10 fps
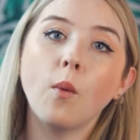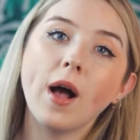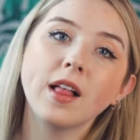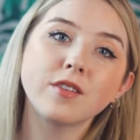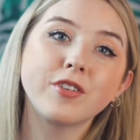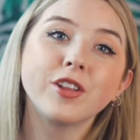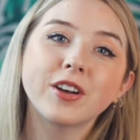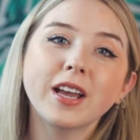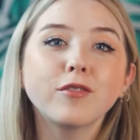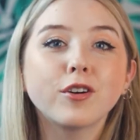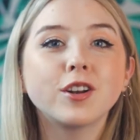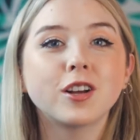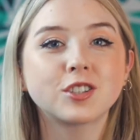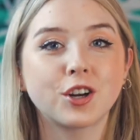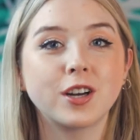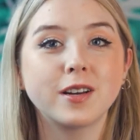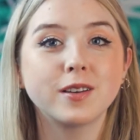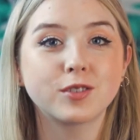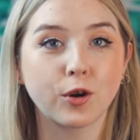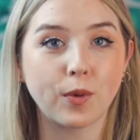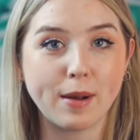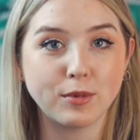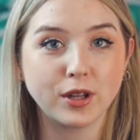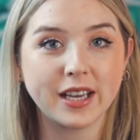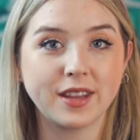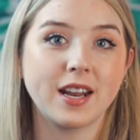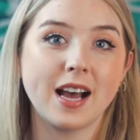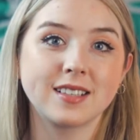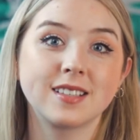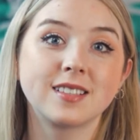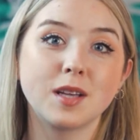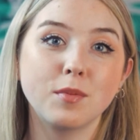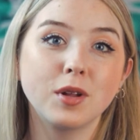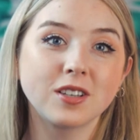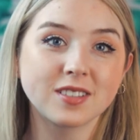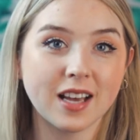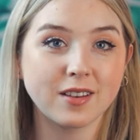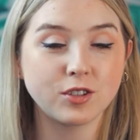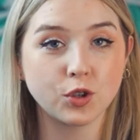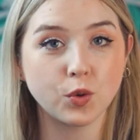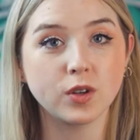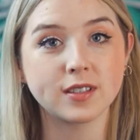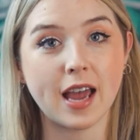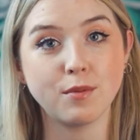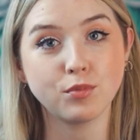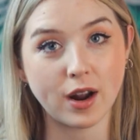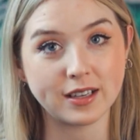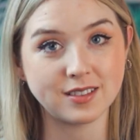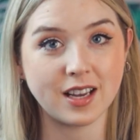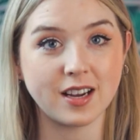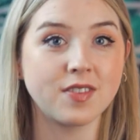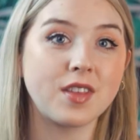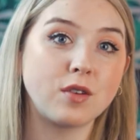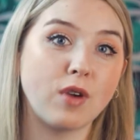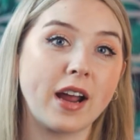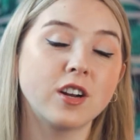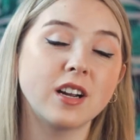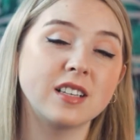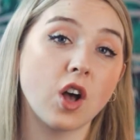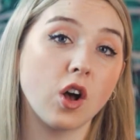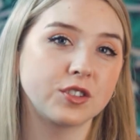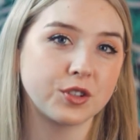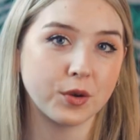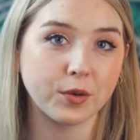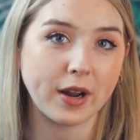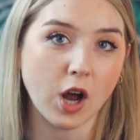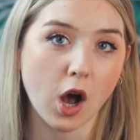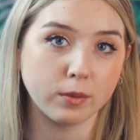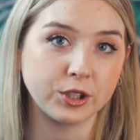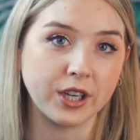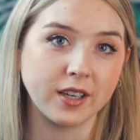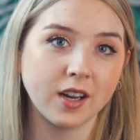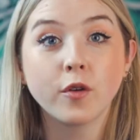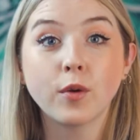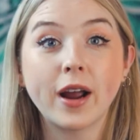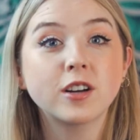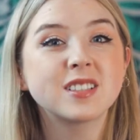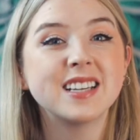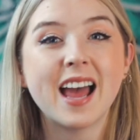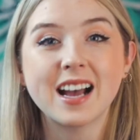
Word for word: Well, if you're looking for an alternative to Grammarly that has a similar set of tools and pricing, then Writer is also a great option. Writer is an